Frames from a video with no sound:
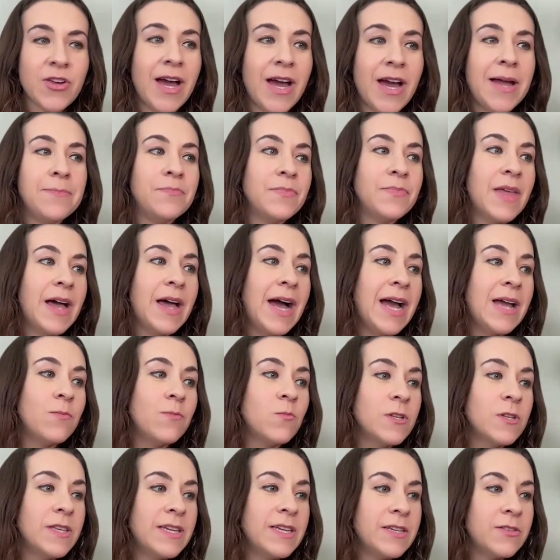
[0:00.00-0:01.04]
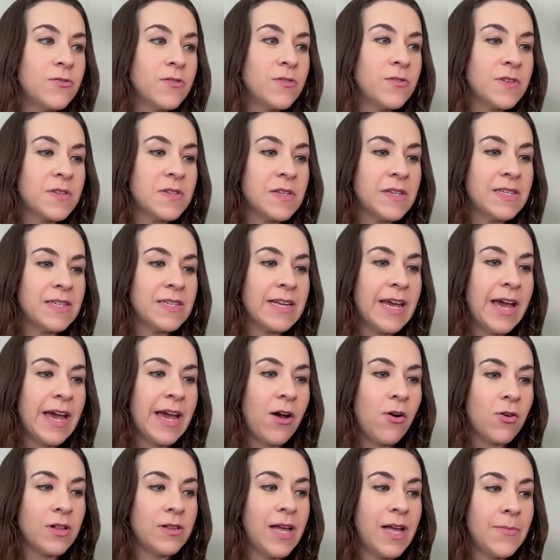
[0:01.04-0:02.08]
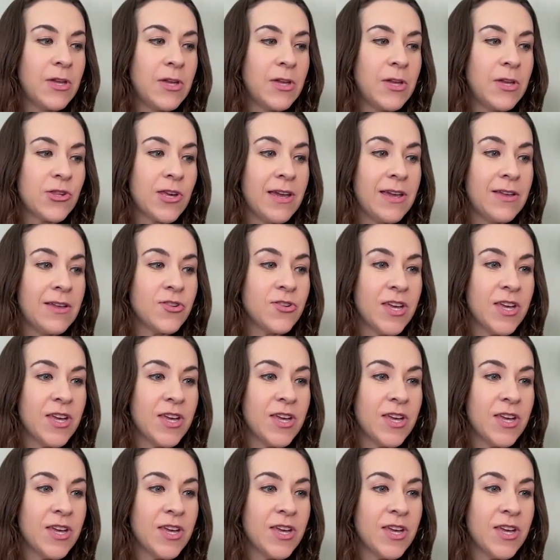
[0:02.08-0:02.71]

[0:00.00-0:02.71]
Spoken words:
I'm really interested in how climate change